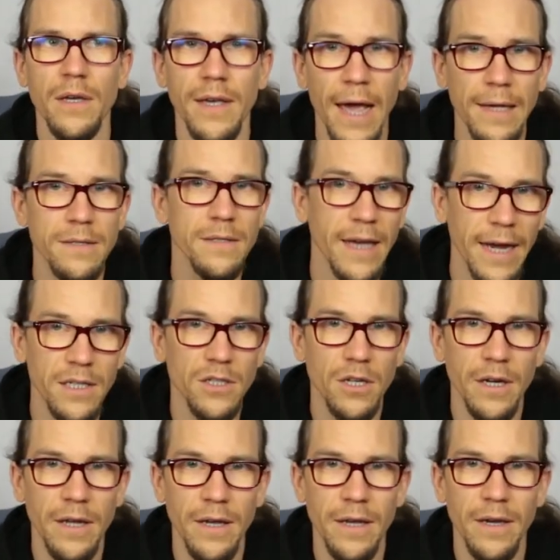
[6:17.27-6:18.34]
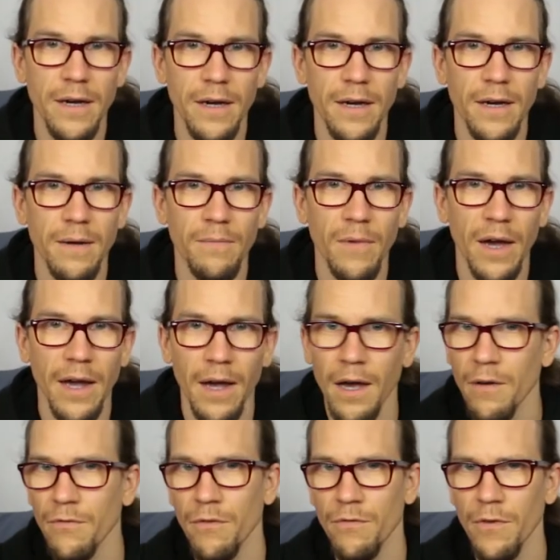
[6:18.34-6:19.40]
Yes, actually, I
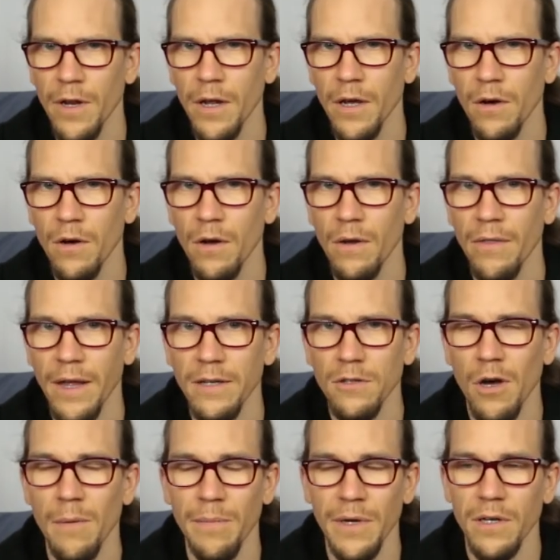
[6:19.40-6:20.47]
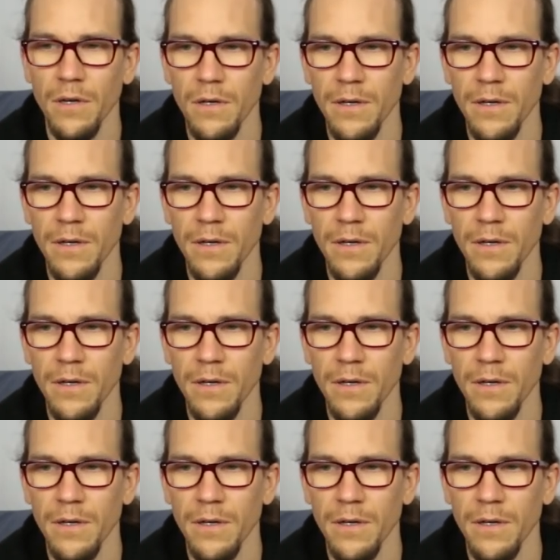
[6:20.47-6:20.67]
have a video on that topic